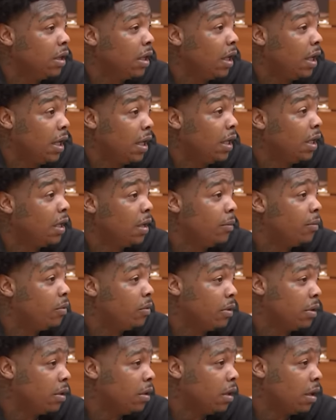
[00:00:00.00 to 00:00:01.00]
at that
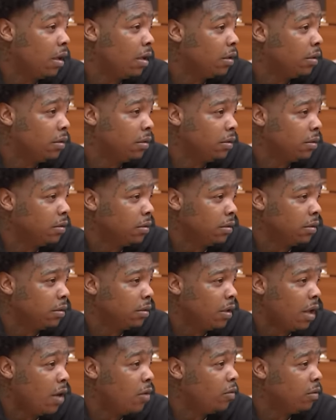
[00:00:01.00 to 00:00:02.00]
point, like,
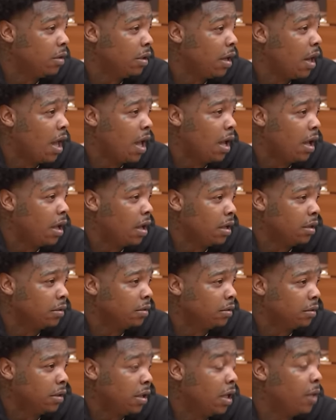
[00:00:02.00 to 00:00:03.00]
I would have lied,
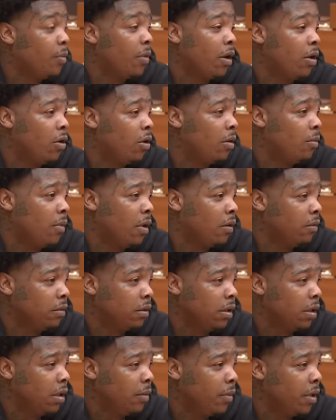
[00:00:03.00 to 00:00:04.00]
cut my arm off
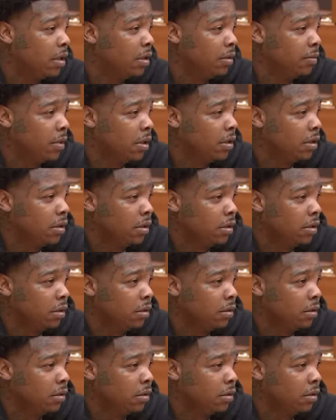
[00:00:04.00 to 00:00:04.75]
to get back to my son.